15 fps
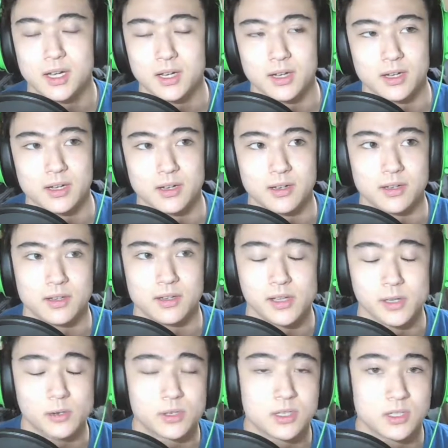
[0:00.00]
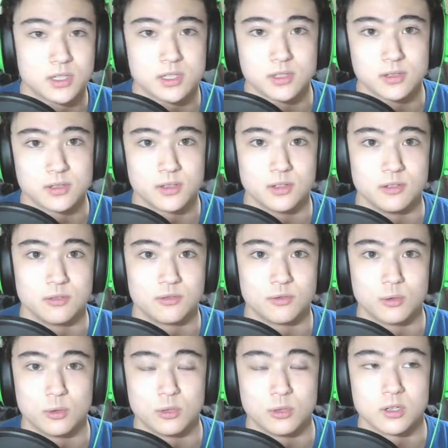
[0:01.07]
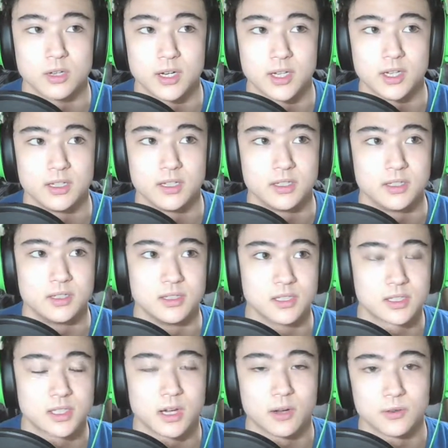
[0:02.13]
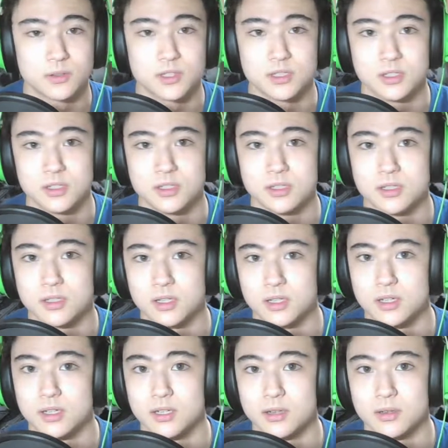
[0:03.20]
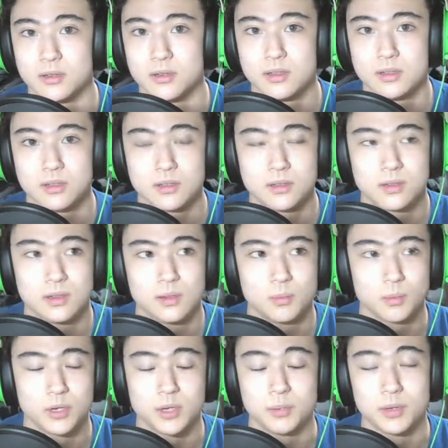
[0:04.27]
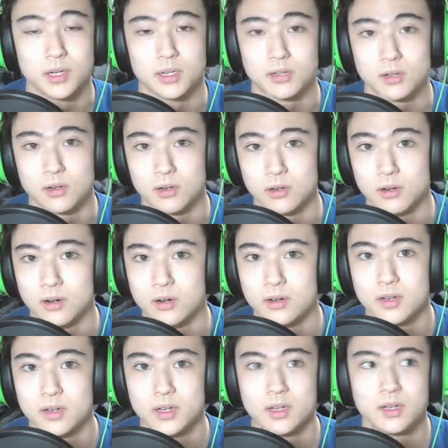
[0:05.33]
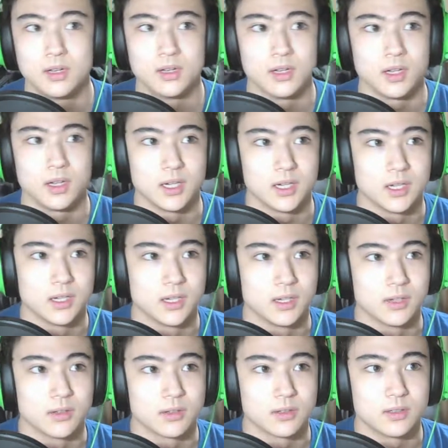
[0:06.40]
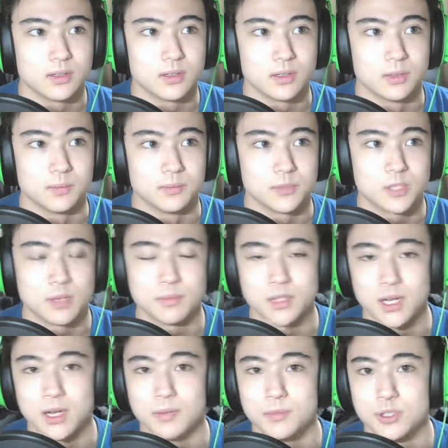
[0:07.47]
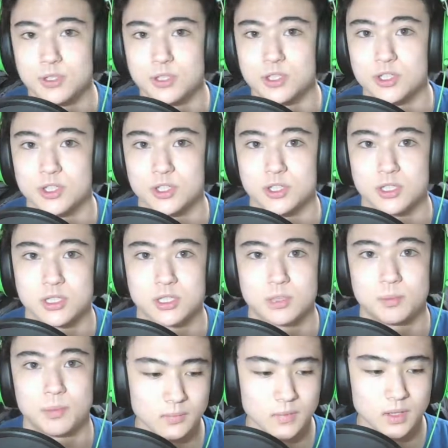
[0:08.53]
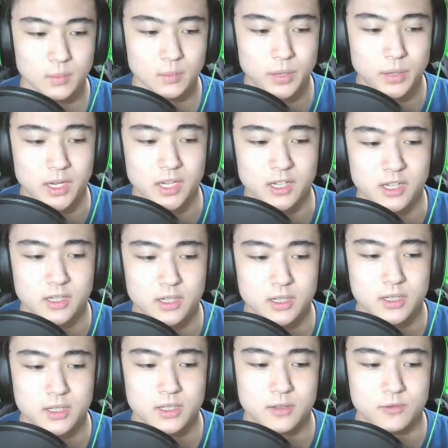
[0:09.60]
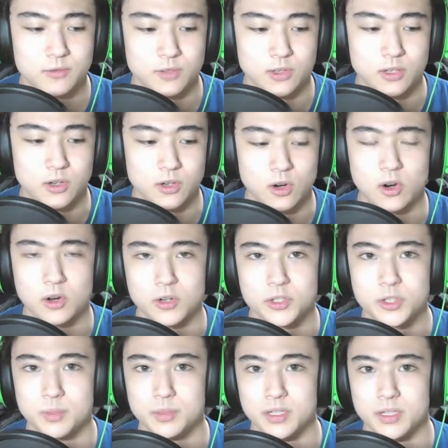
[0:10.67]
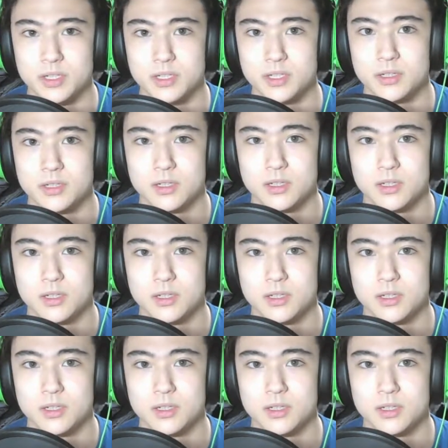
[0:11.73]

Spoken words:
and they'll consider you for a discounted prepaid card. And sometimes you can just pay for the card to be